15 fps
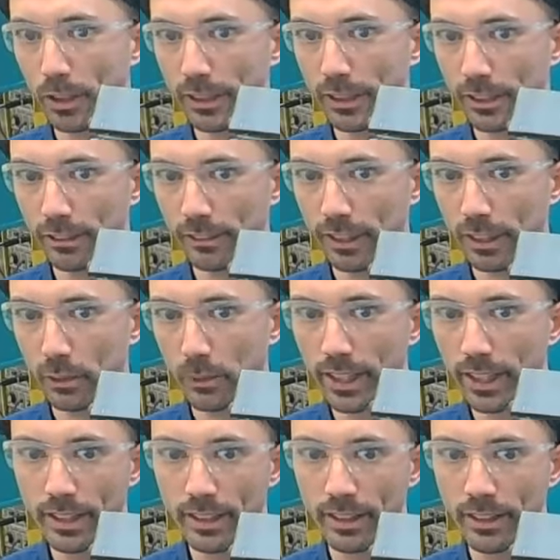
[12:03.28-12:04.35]
here right
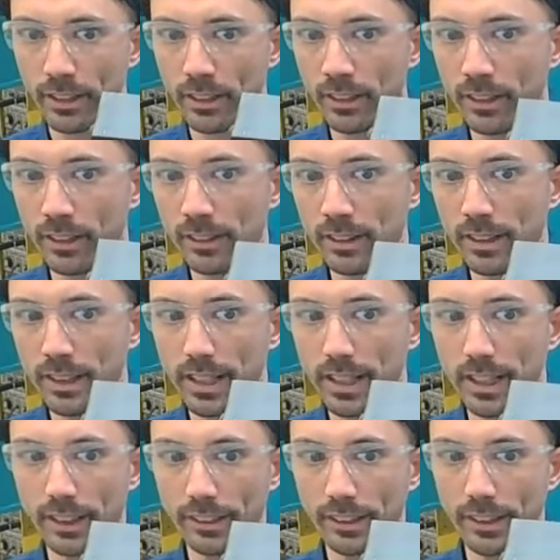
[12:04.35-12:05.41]
away
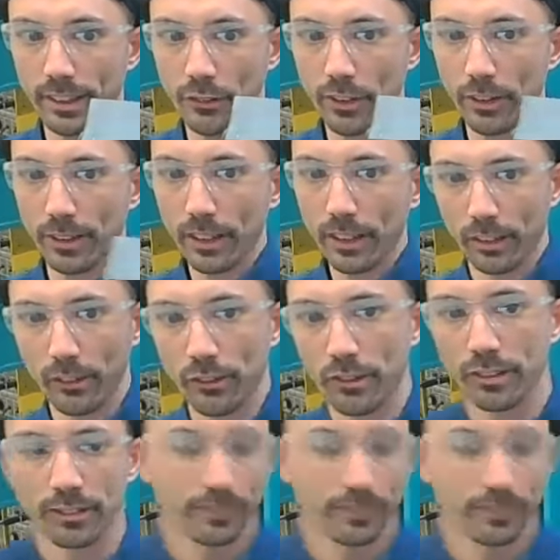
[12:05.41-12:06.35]
and see how that looks.